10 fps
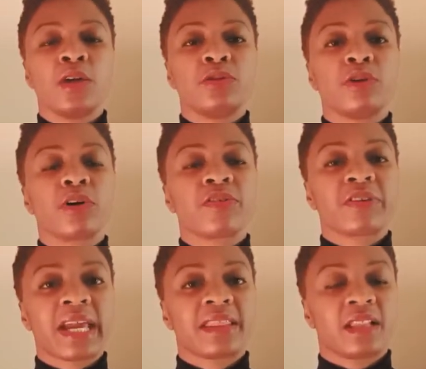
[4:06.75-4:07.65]
Not
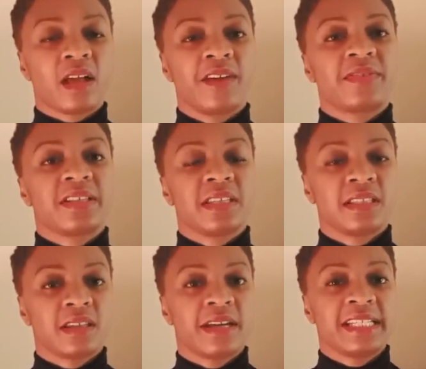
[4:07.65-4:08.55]
create the life that
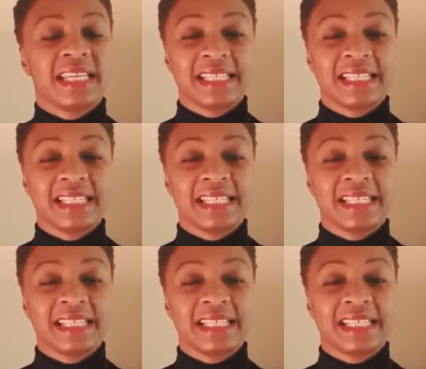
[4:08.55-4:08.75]
society